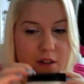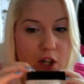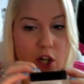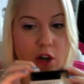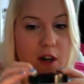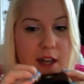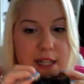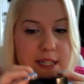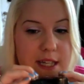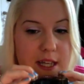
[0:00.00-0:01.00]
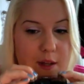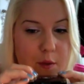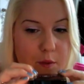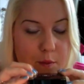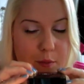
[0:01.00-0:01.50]
Crazy,
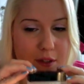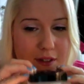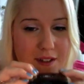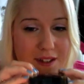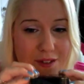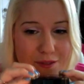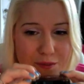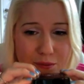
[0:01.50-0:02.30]
but it's